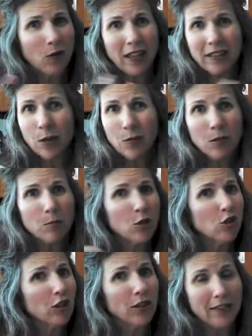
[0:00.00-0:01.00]
that's not what the
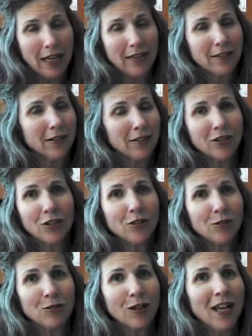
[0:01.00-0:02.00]
missionaries asked us to
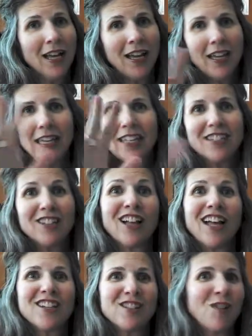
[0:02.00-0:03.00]
do, he still
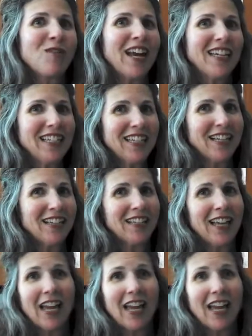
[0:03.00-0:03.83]
had his own idea.